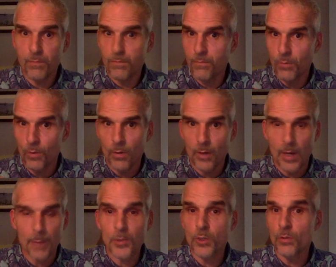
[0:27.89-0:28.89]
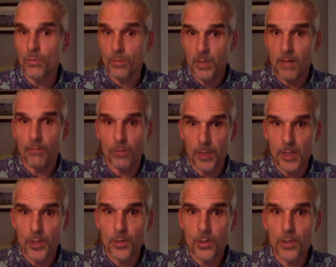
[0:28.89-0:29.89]
for up to several
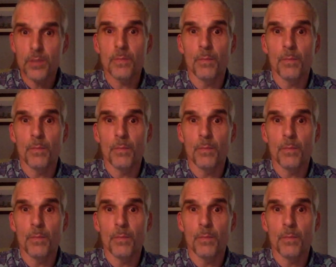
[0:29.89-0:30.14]
years,